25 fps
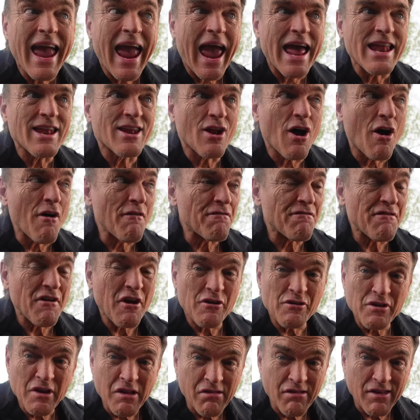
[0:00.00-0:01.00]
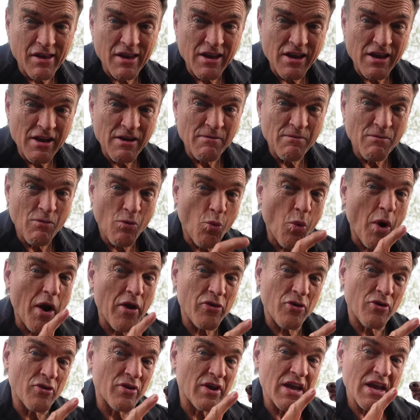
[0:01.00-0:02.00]
And in all fairness to him,
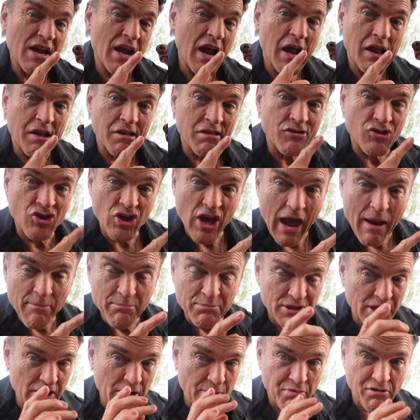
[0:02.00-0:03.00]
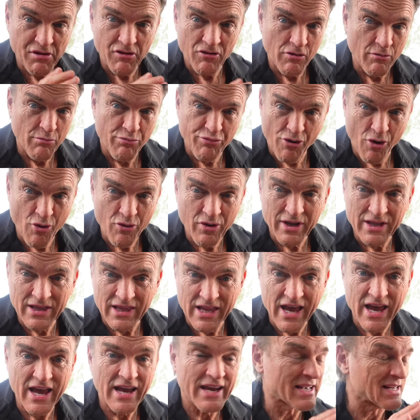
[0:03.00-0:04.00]
whether he has chapped lips or a broken
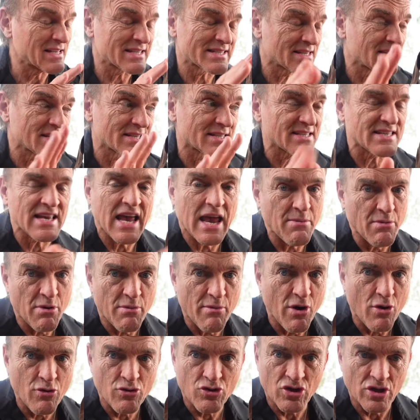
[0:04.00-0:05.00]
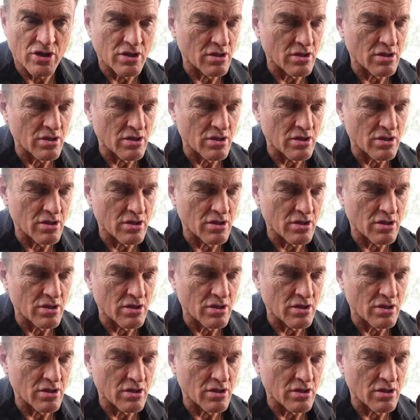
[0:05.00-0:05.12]
leg, it's the same emotion.